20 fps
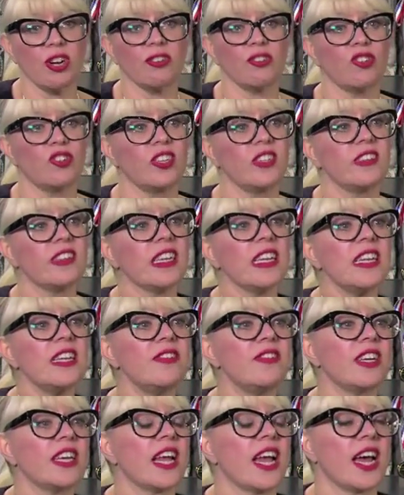She's
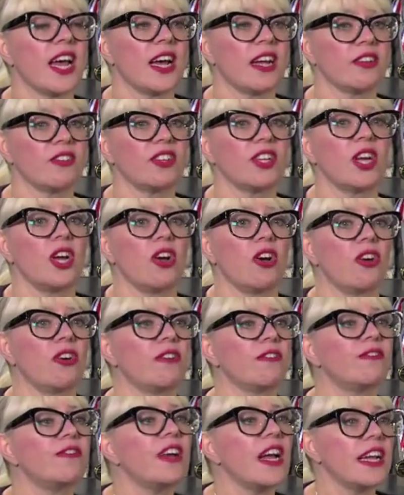living out
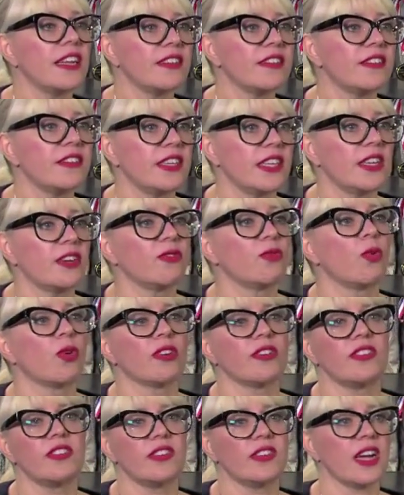her fantasy of what
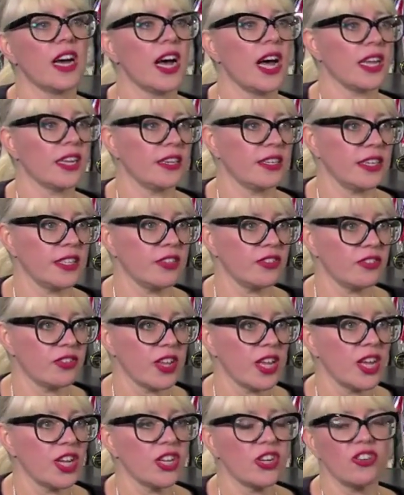a starlet is.
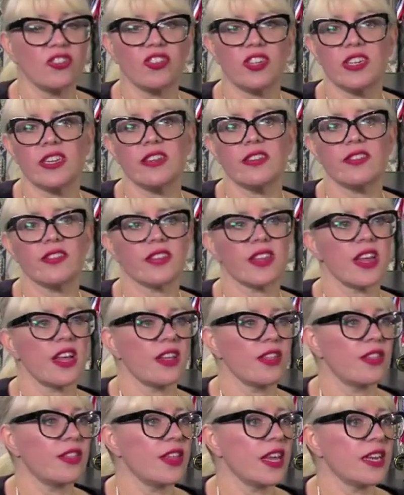She's
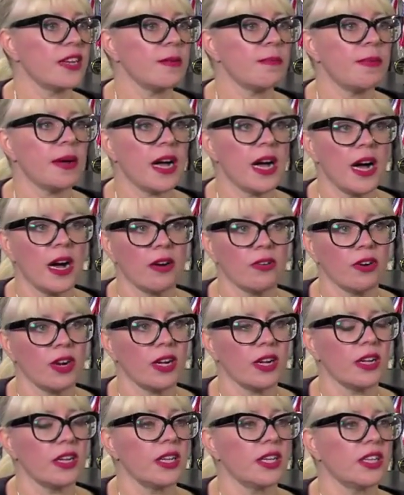Theda
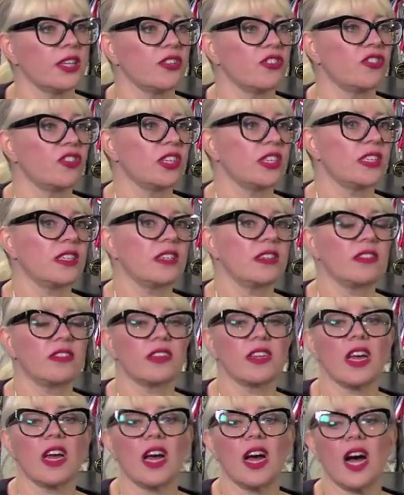Bara.
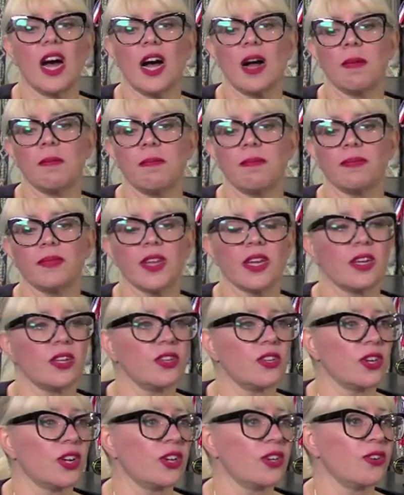She's, a
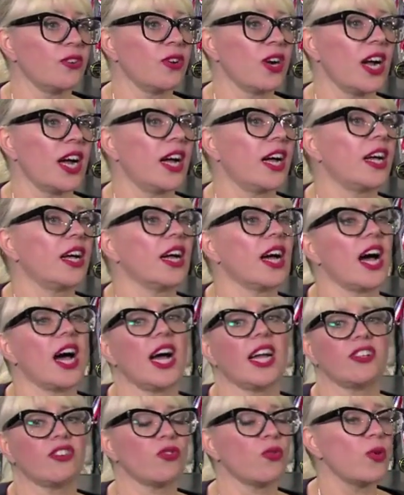
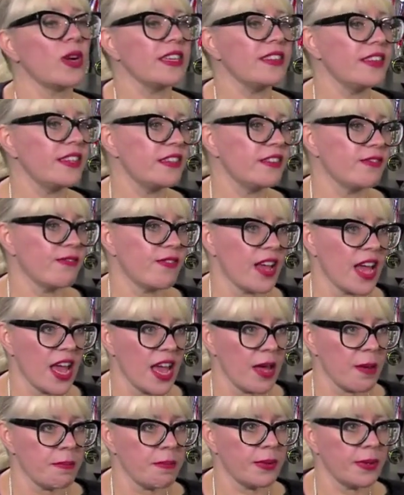20s
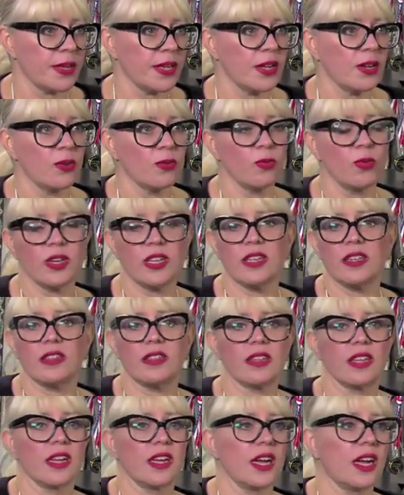vamp
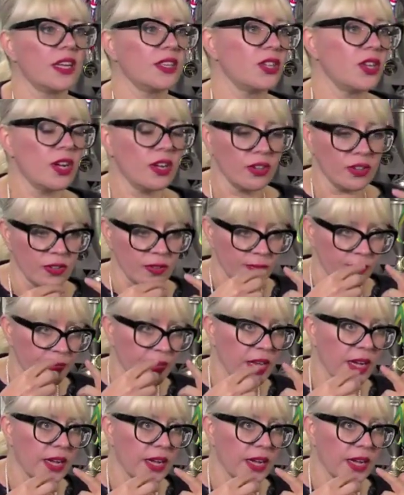with, a